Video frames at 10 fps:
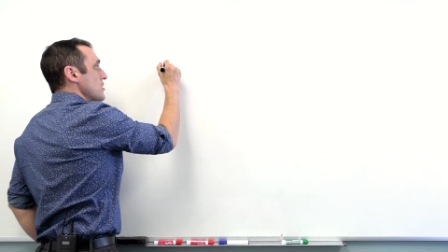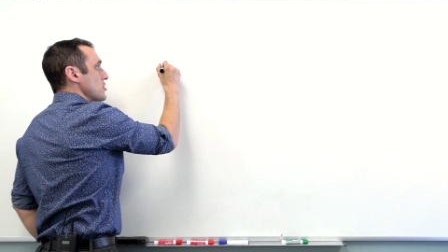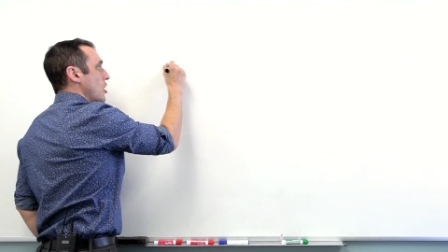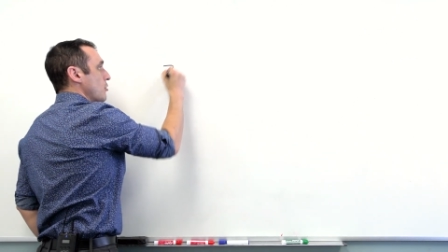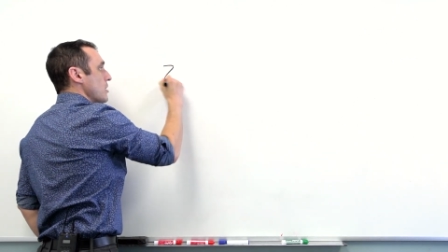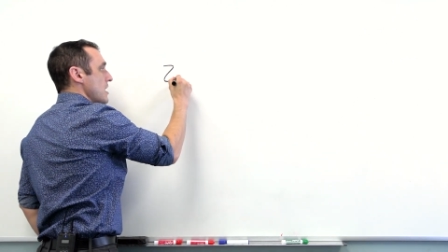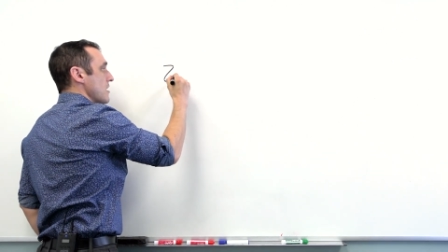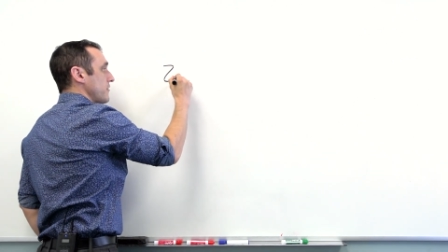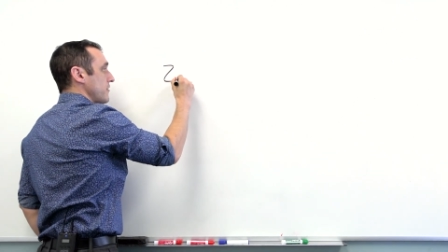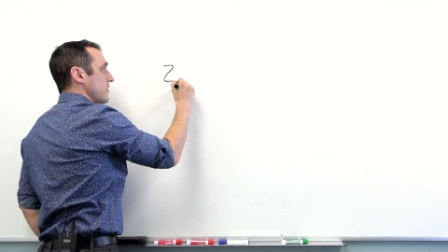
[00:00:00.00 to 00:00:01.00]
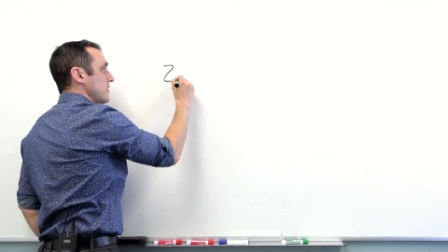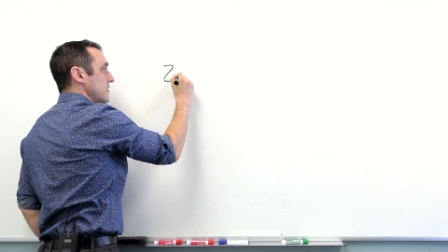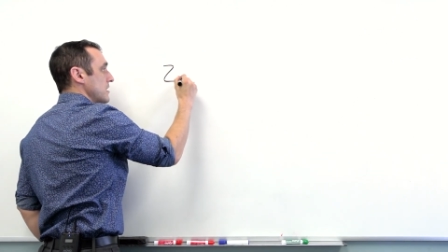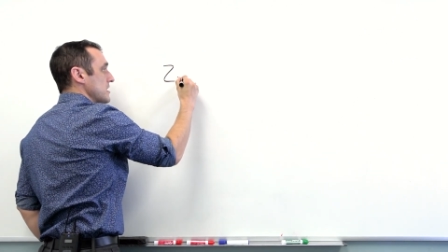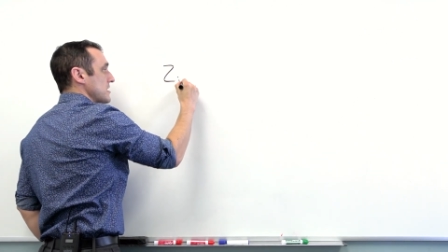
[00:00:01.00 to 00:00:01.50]
So if
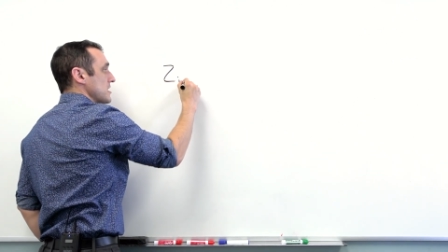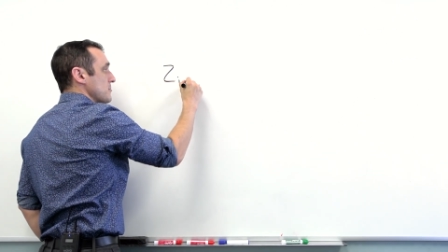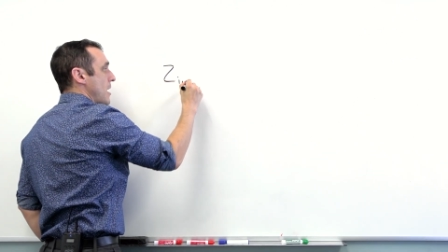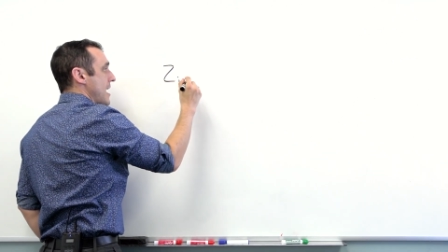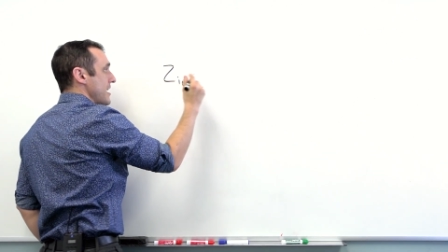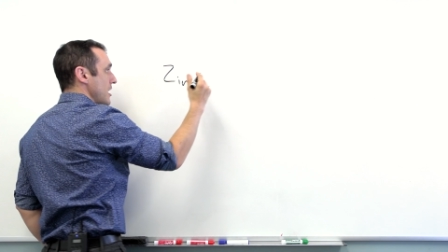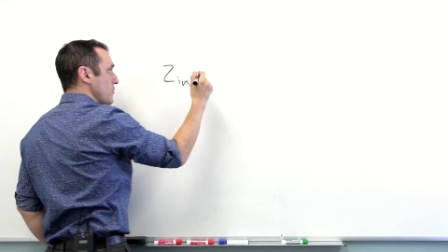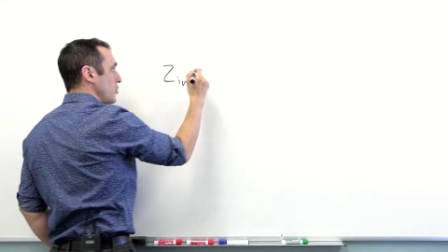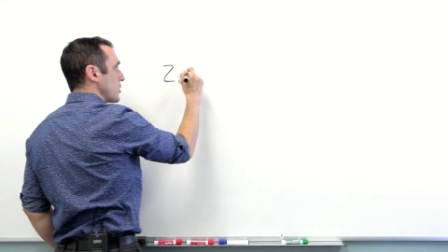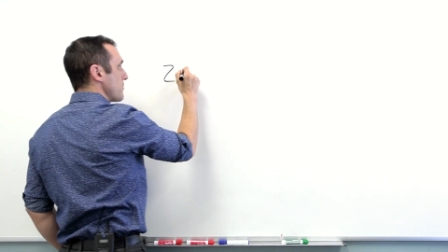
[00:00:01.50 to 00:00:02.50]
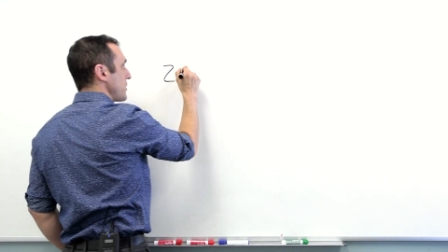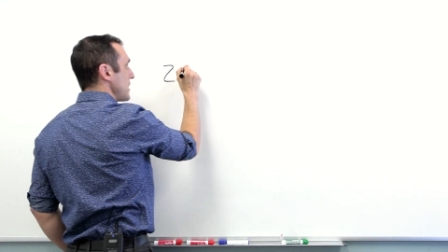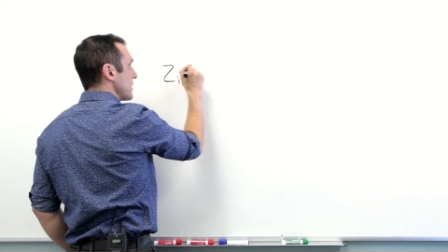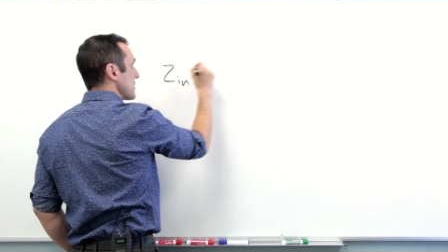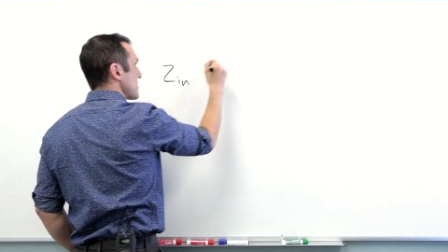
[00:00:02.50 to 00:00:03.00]
this is my input
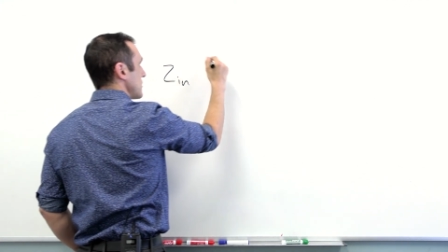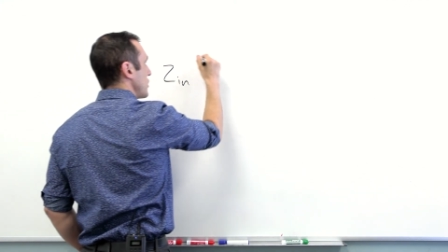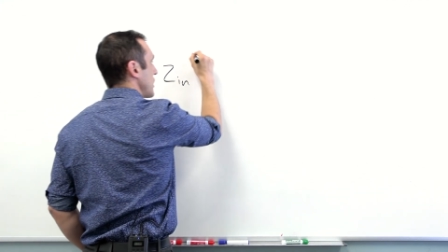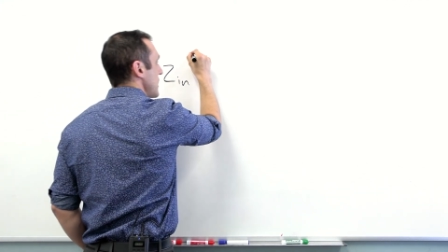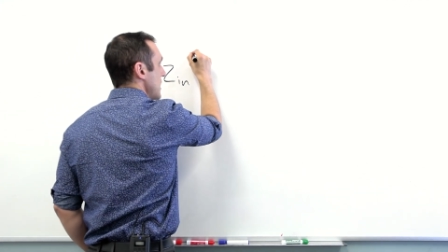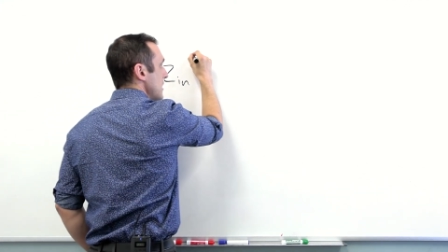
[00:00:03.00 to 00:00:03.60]
impedance looking